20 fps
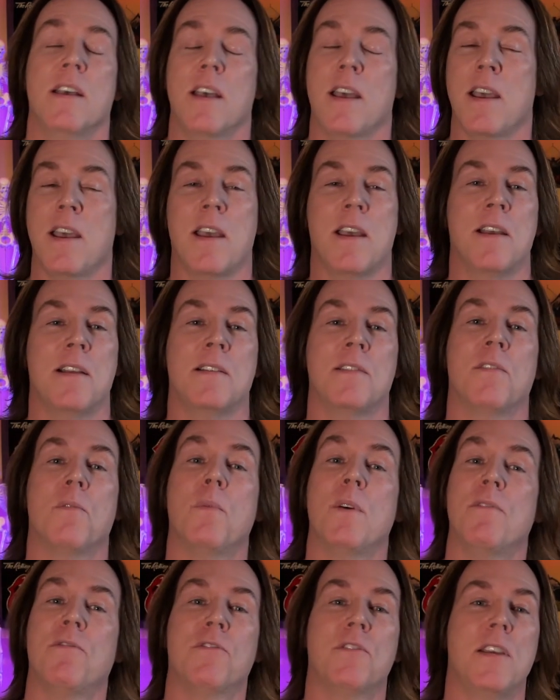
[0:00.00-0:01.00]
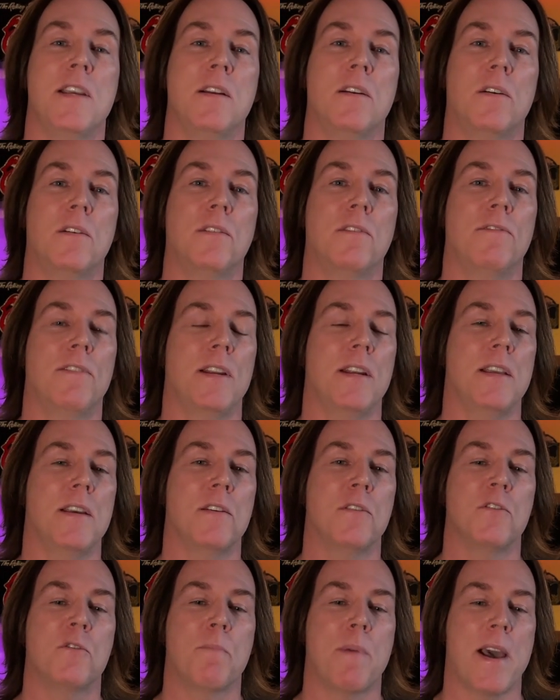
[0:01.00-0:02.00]
And we've seen all the
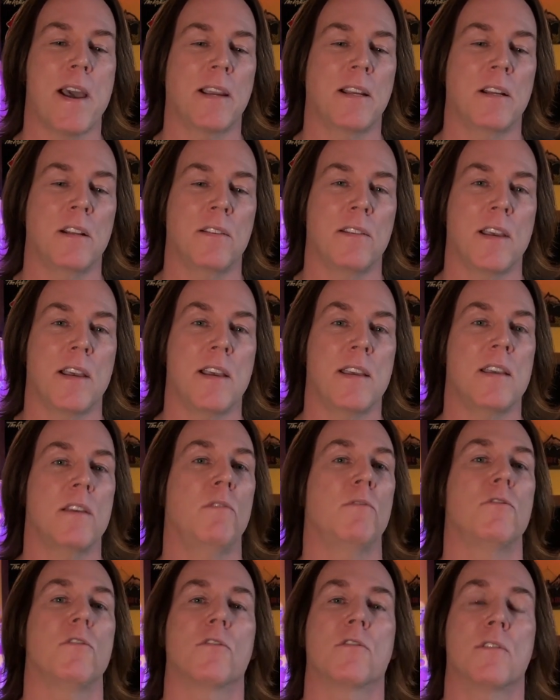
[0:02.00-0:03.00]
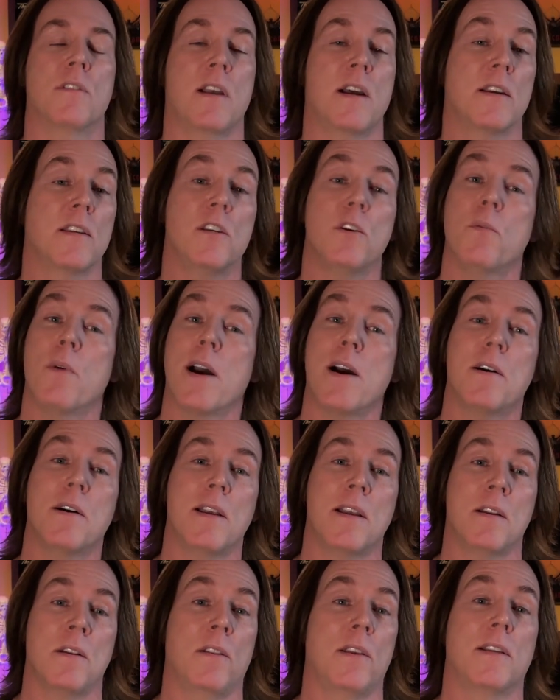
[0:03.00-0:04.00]
videos back in the day. He'll just knock you out
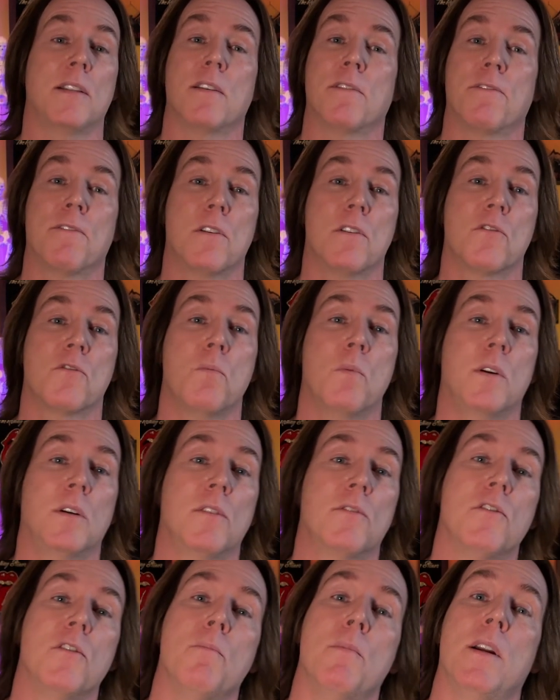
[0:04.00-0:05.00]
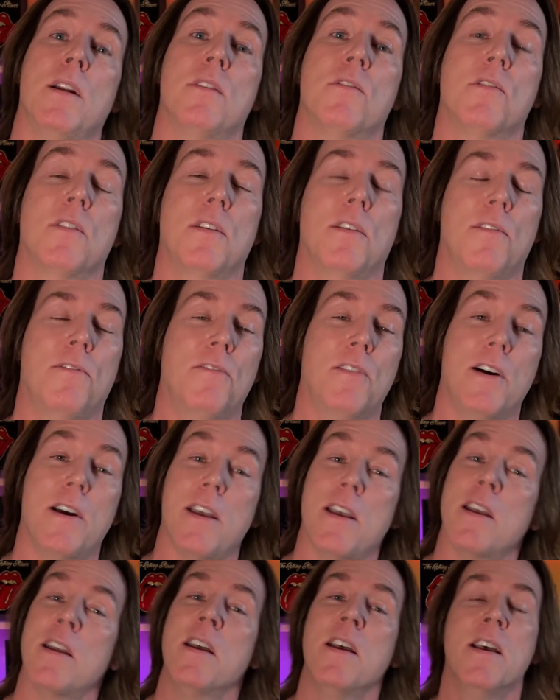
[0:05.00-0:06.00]
in like the first 1 or 2 minutes of the
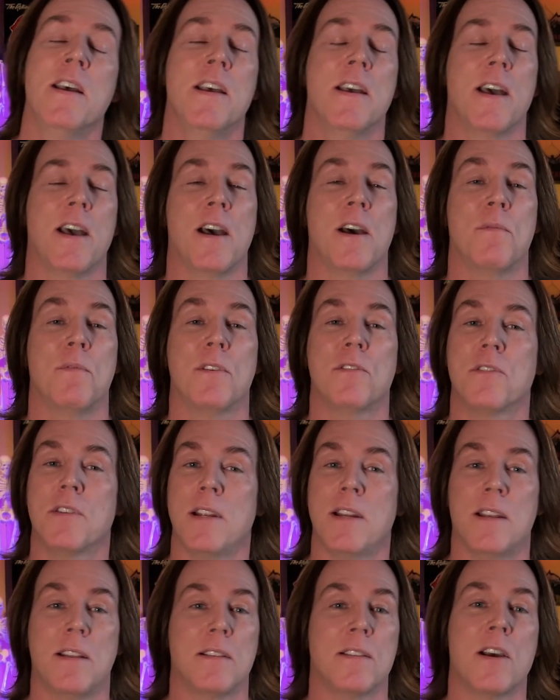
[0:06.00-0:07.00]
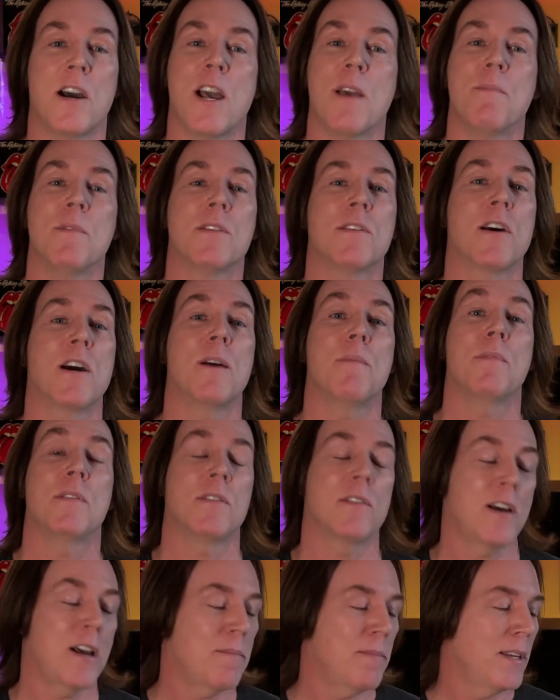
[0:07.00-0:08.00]
fight. And we've seen it time and
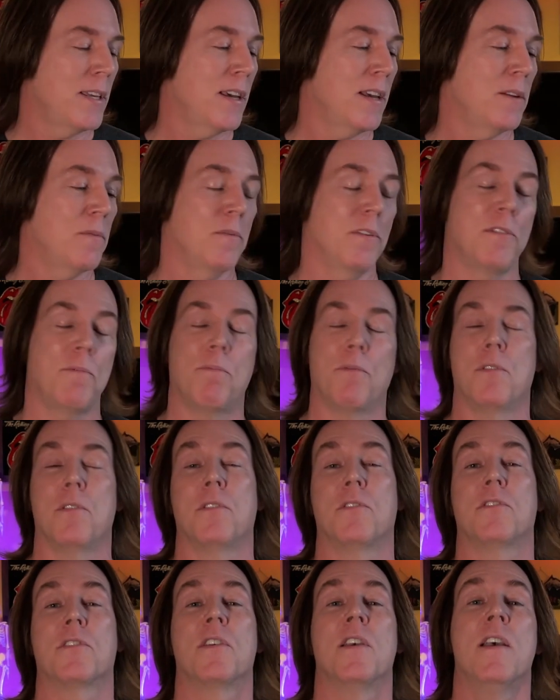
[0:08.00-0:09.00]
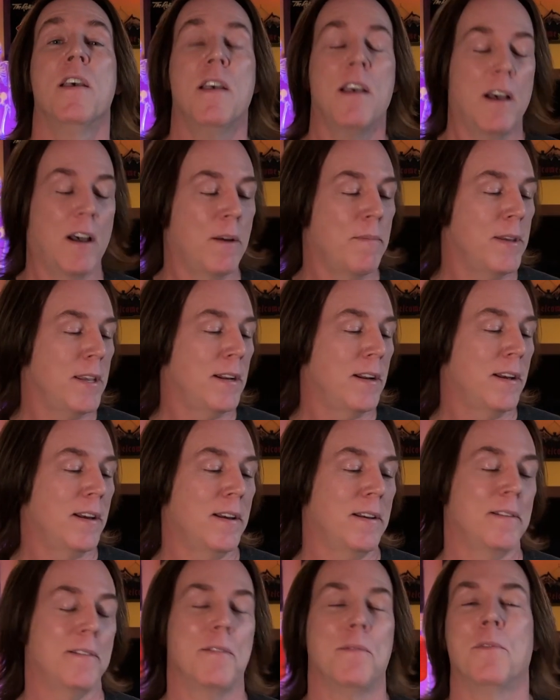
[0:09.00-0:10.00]
time again with
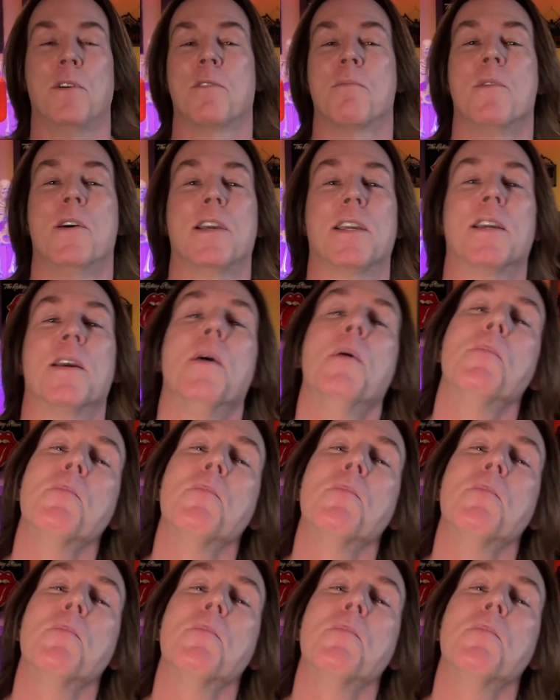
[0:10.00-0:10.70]
with Mike.